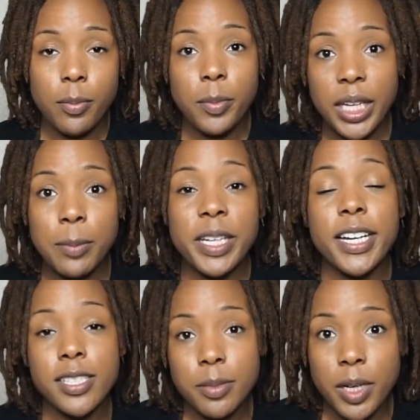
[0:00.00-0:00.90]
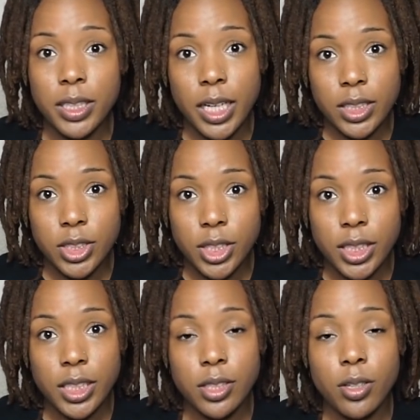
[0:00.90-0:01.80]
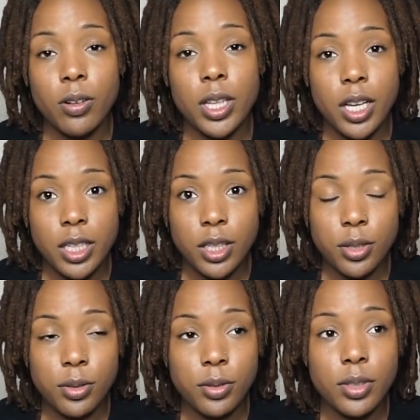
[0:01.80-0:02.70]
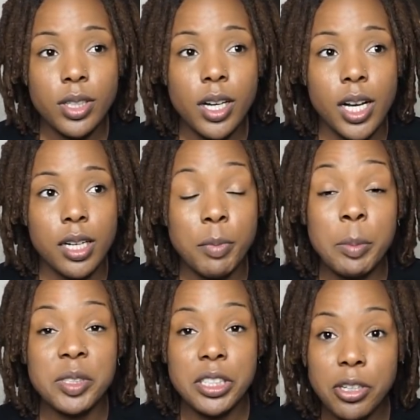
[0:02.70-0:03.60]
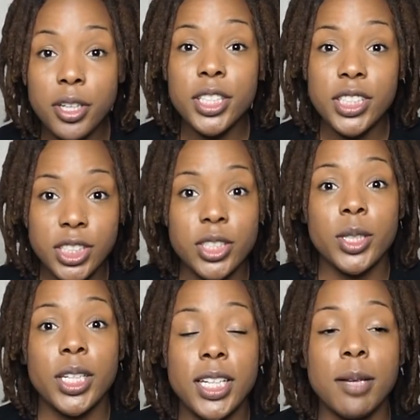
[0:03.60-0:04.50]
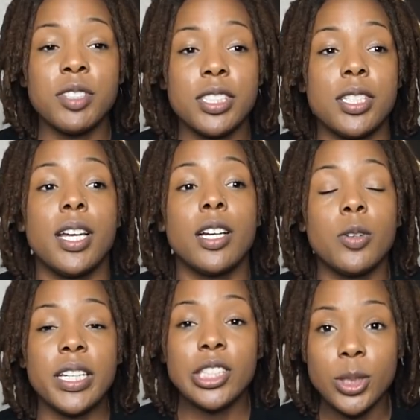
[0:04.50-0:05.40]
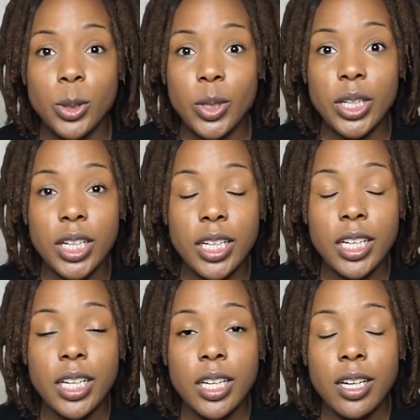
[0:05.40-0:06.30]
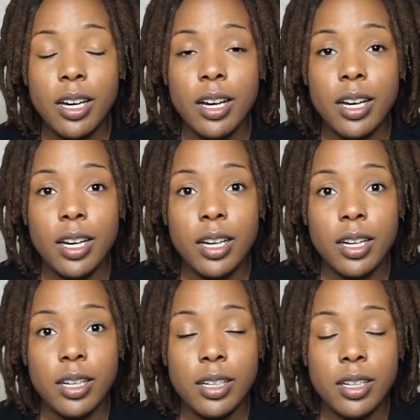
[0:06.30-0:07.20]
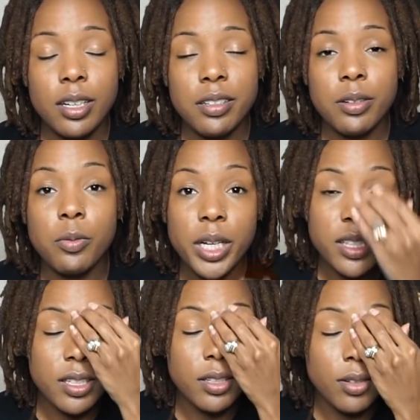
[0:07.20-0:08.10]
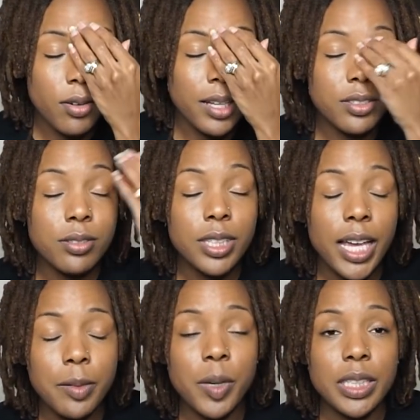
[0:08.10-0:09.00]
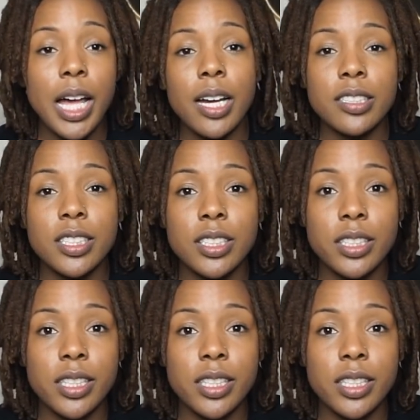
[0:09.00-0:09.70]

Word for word: me because of my live journey, you know, thank you. Um, I'm still on this journey. I'm just not quite sure uh, what to do. I do like my locs. It's